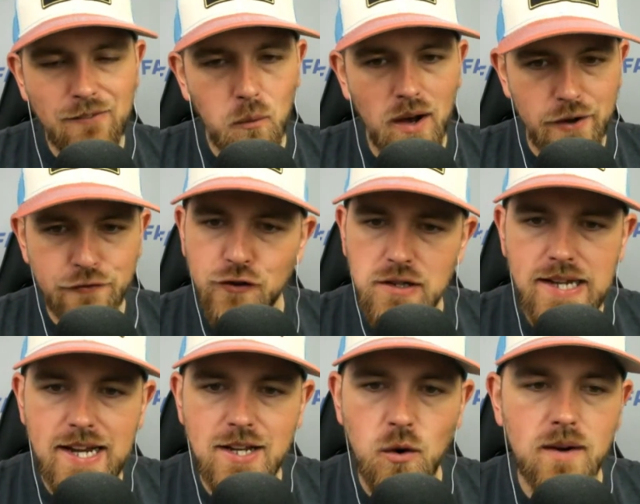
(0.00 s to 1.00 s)
want to fully
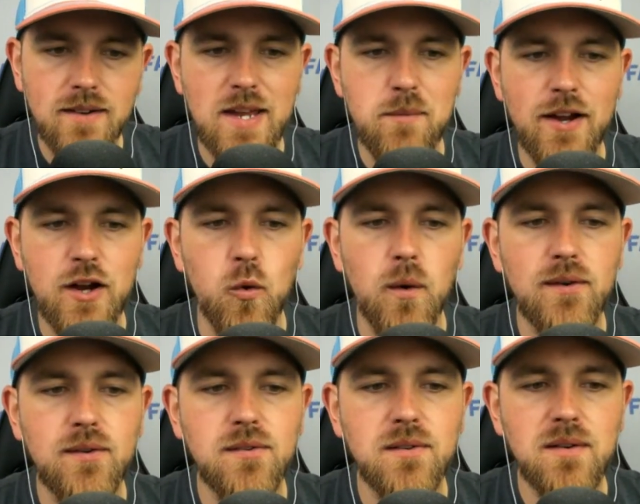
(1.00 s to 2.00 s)
ignore a team at
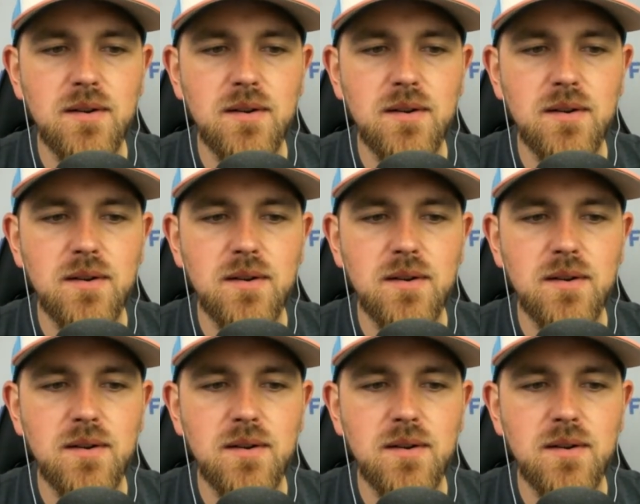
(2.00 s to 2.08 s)
Coors,